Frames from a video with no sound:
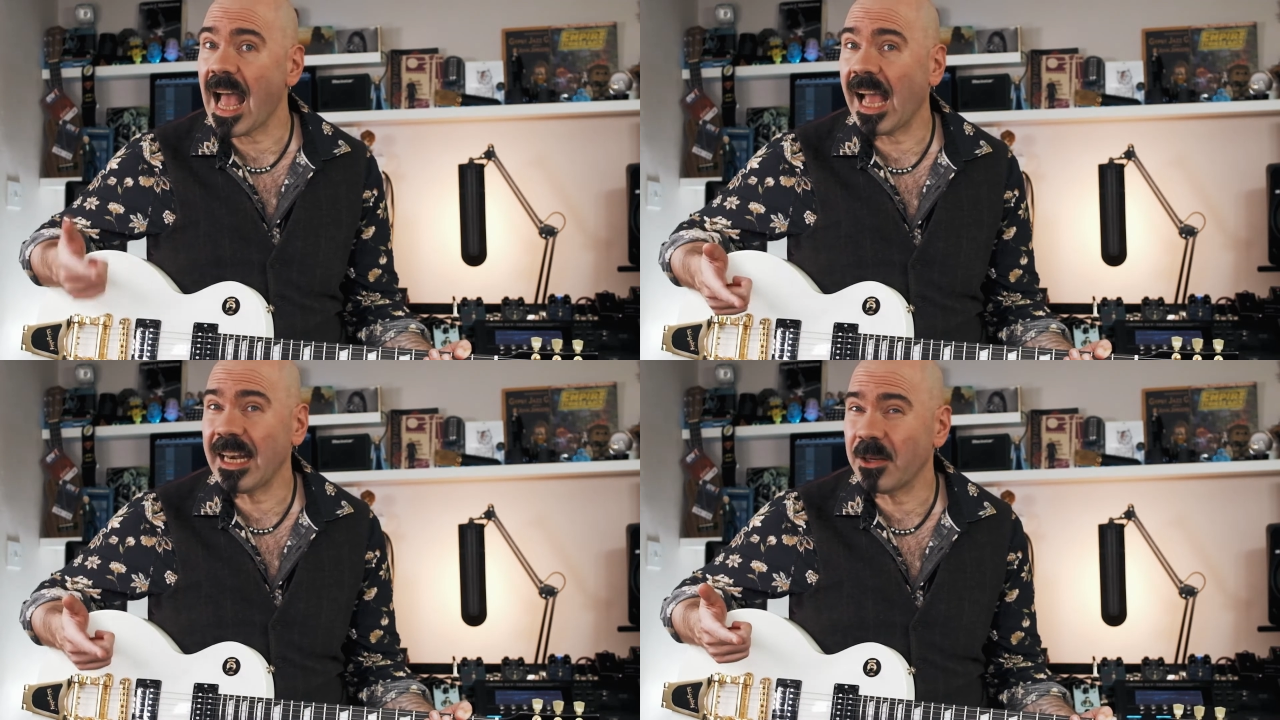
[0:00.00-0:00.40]

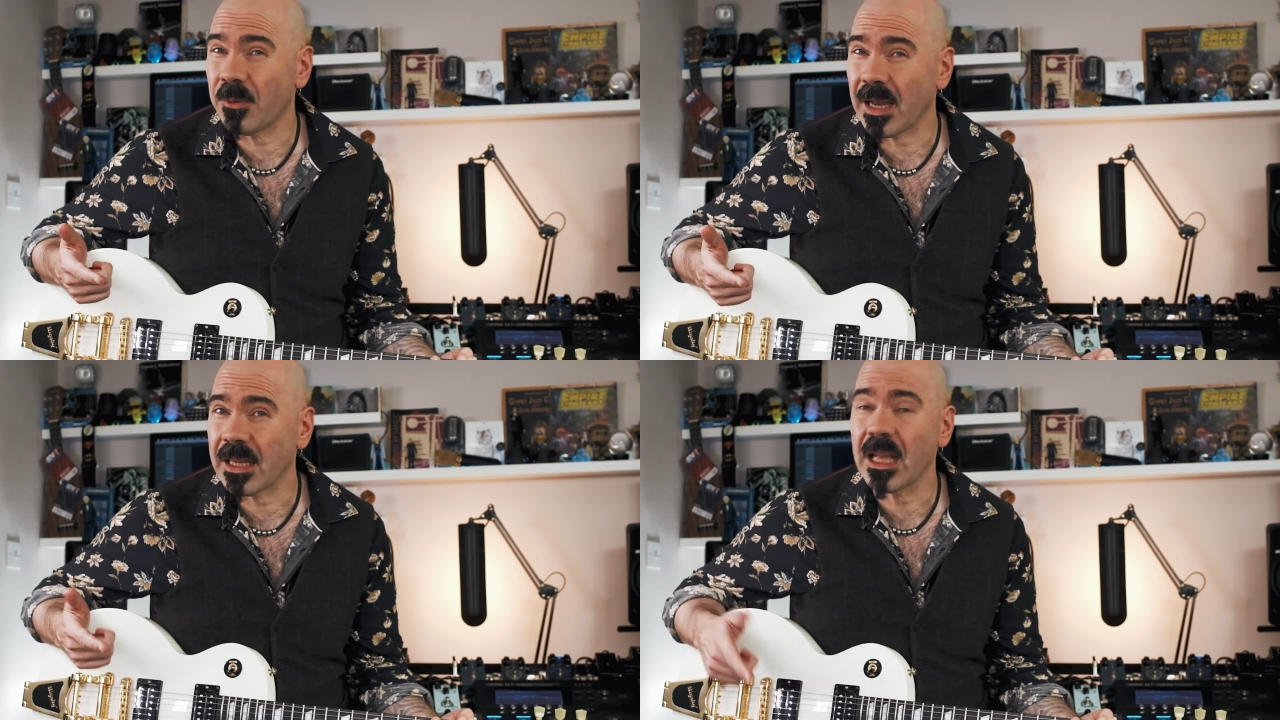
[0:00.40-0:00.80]

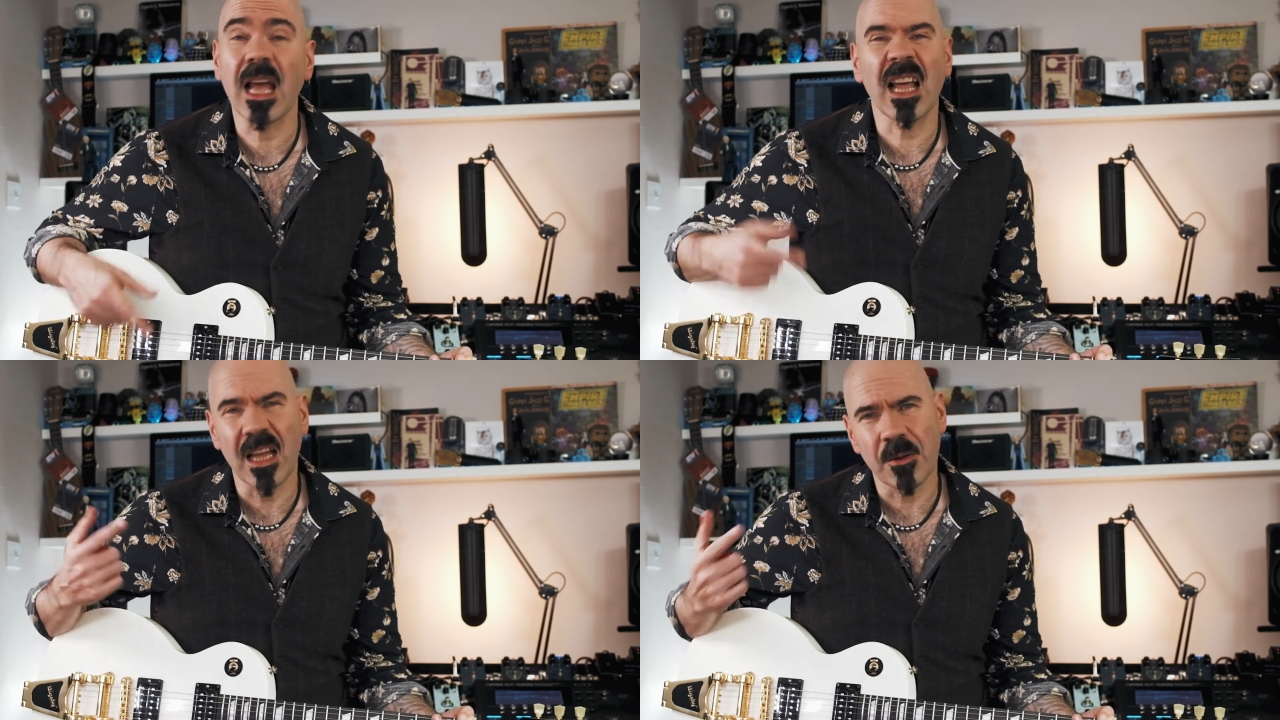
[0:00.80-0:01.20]
Anyway,
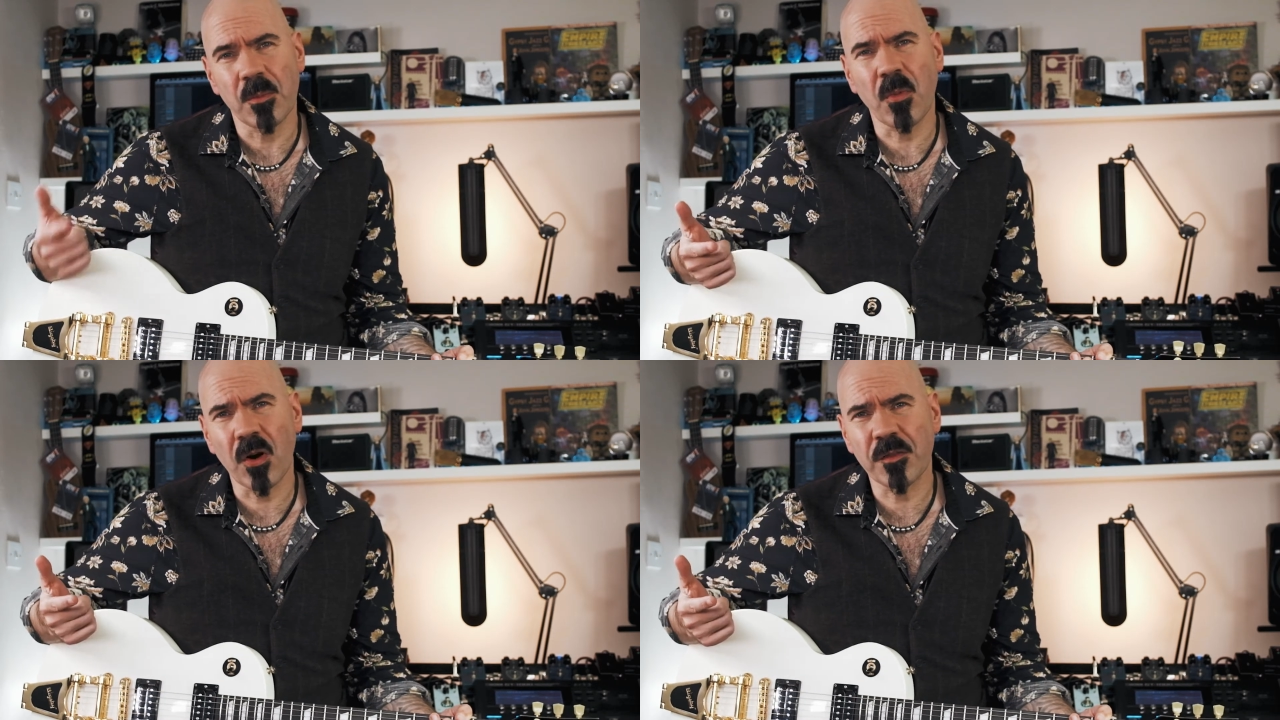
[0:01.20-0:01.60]

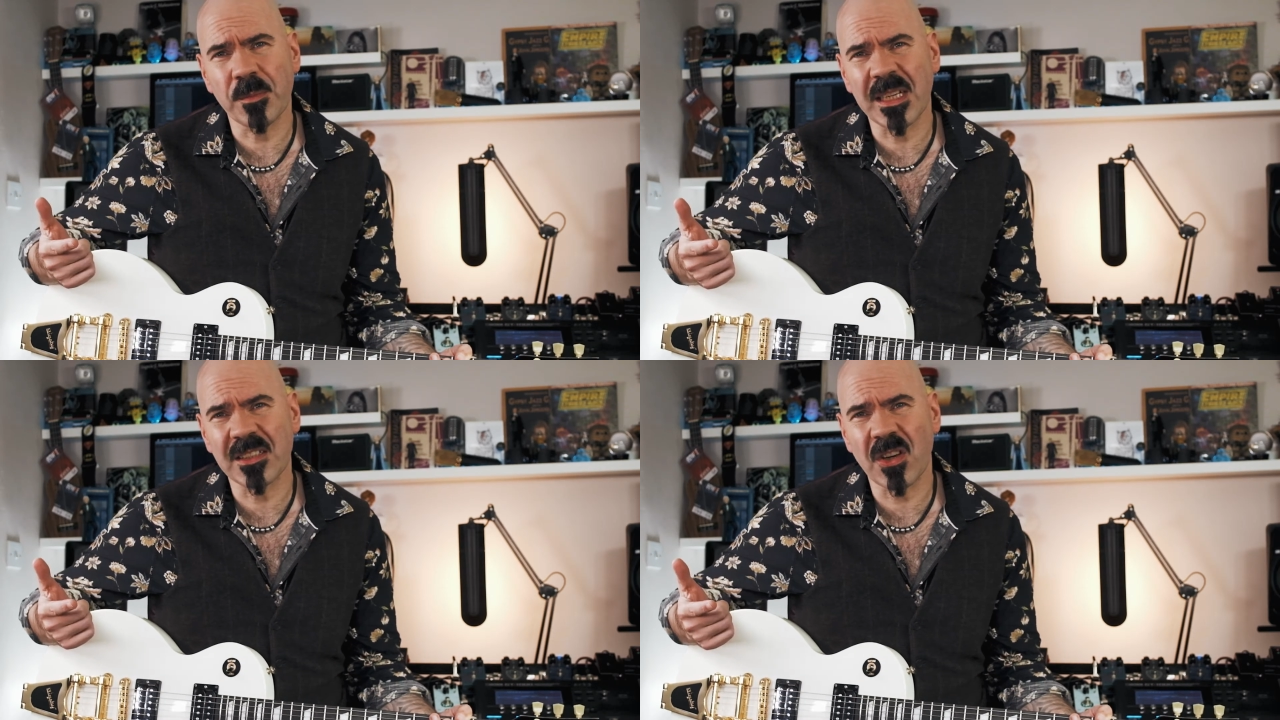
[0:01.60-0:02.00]
more of
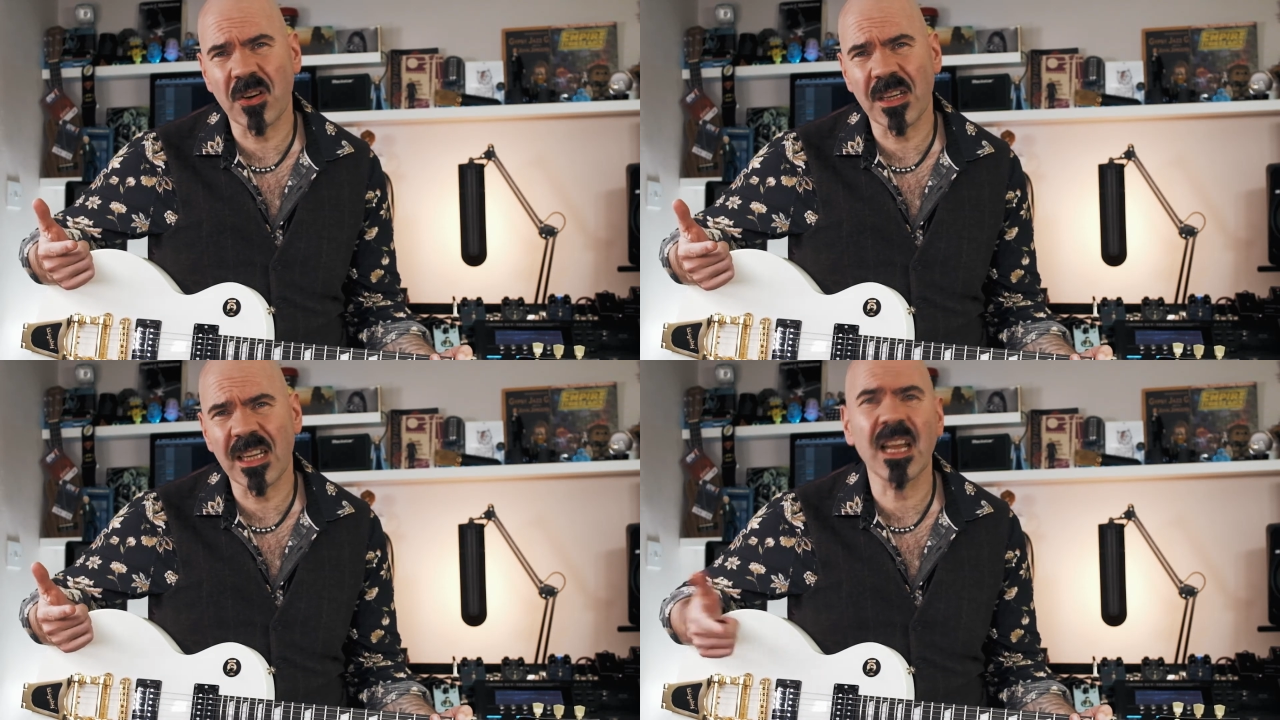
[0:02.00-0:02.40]
me
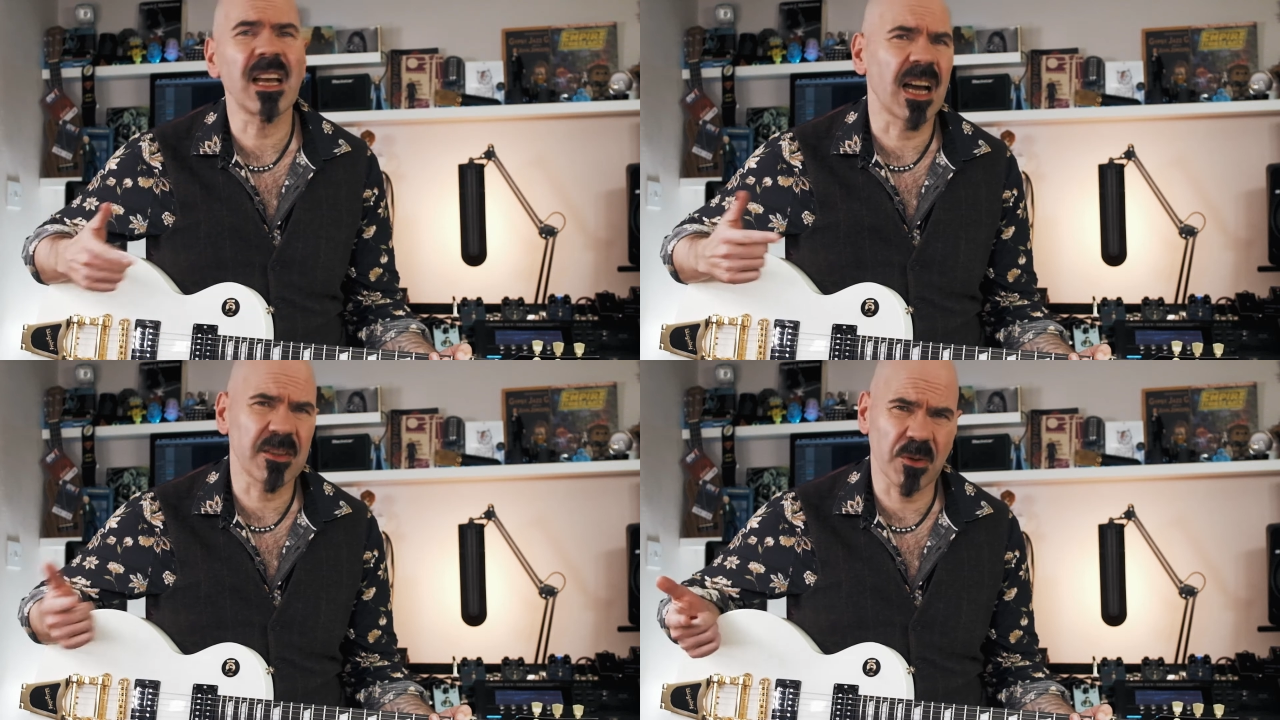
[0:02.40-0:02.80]
talking,
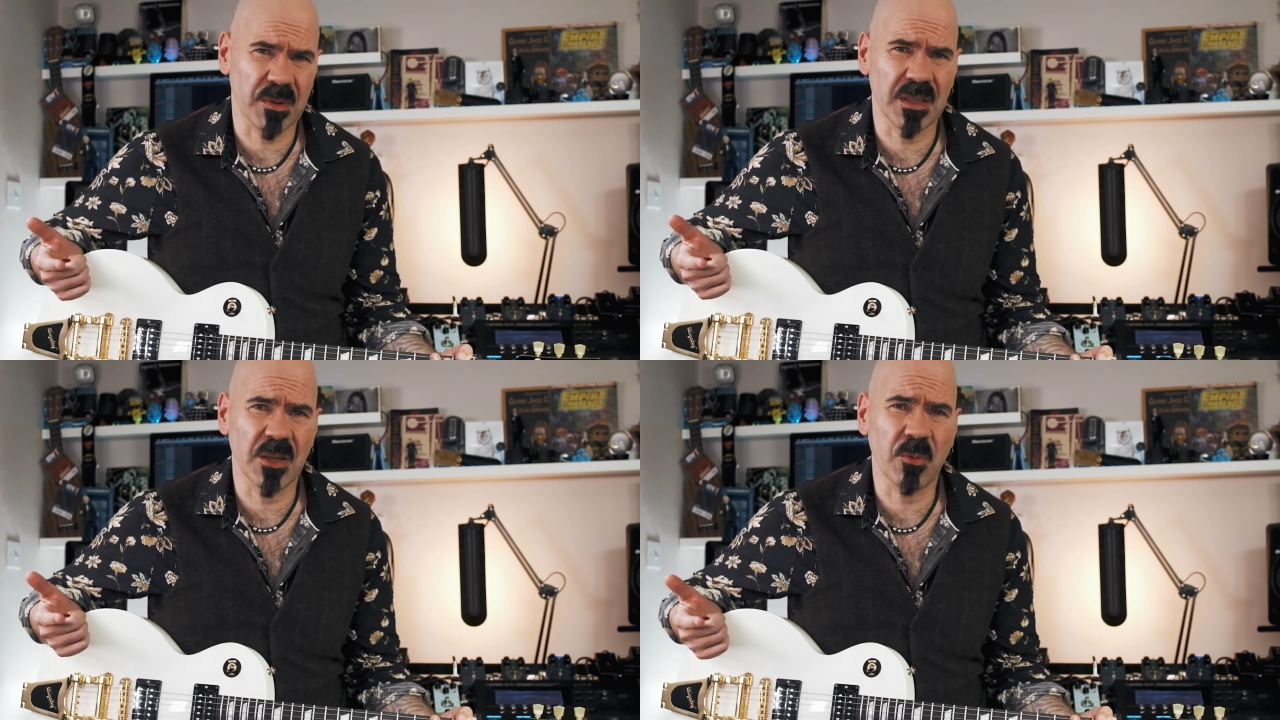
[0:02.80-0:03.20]
I don't
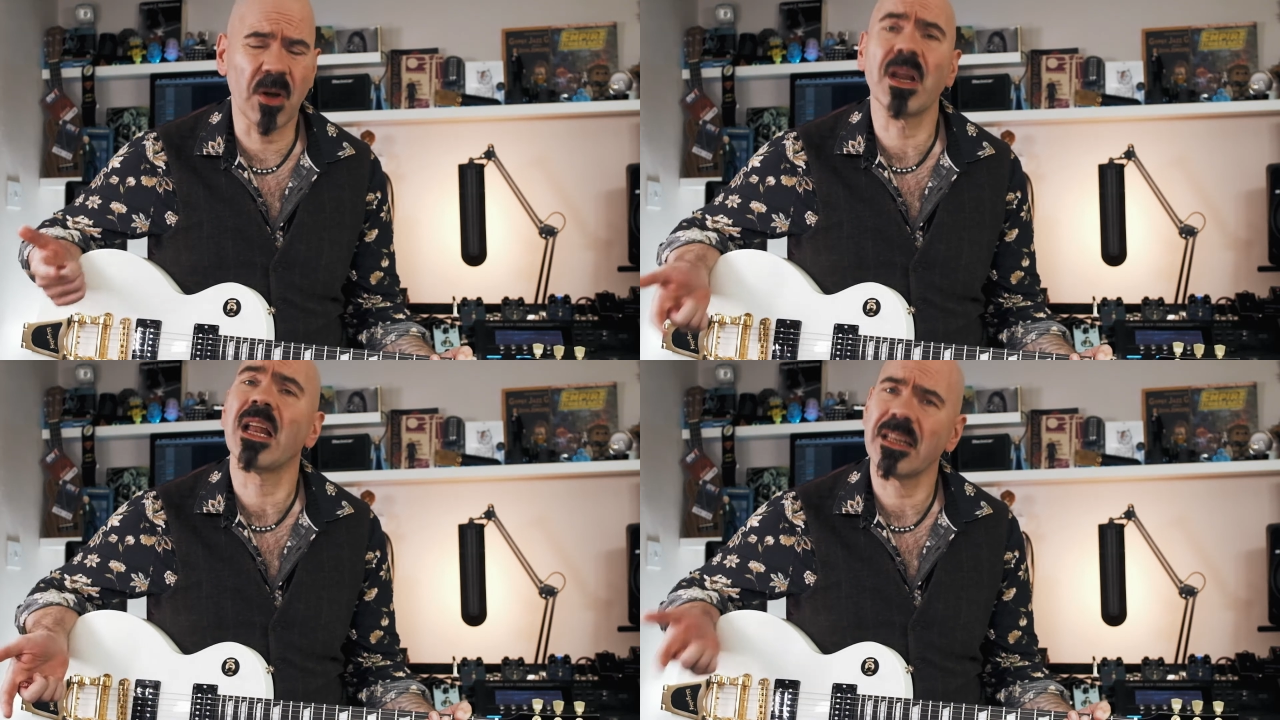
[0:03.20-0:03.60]
think you want.